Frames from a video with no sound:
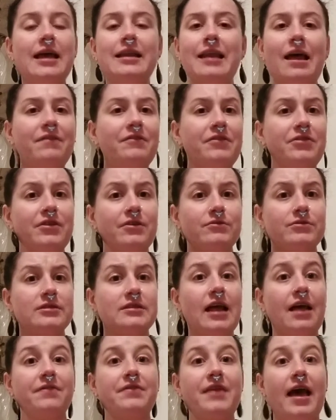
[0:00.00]
And not that there's
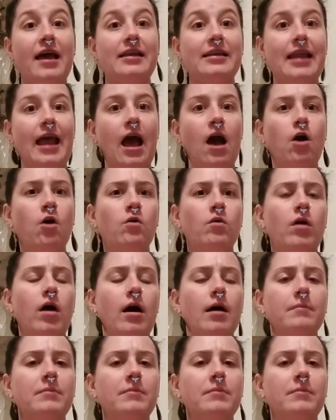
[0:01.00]
not that now,